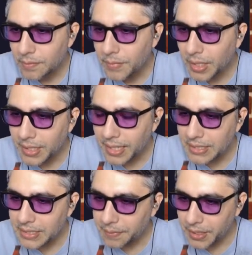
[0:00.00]
The next
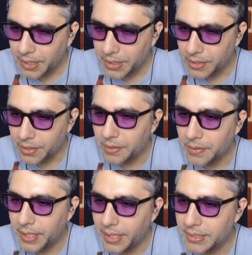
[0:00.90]
thing we need to do
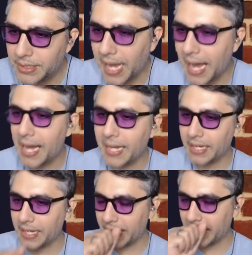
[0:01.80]
is add
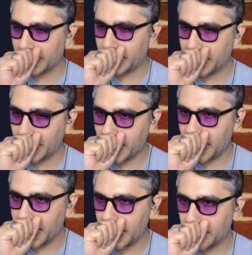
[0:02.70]
in
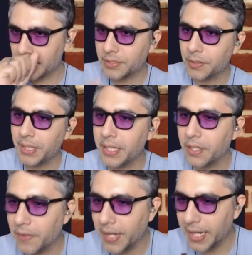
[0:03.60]
so we need to
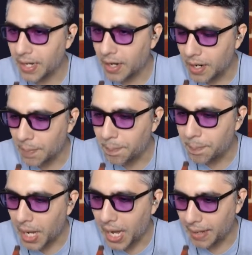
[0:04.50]
create our bot.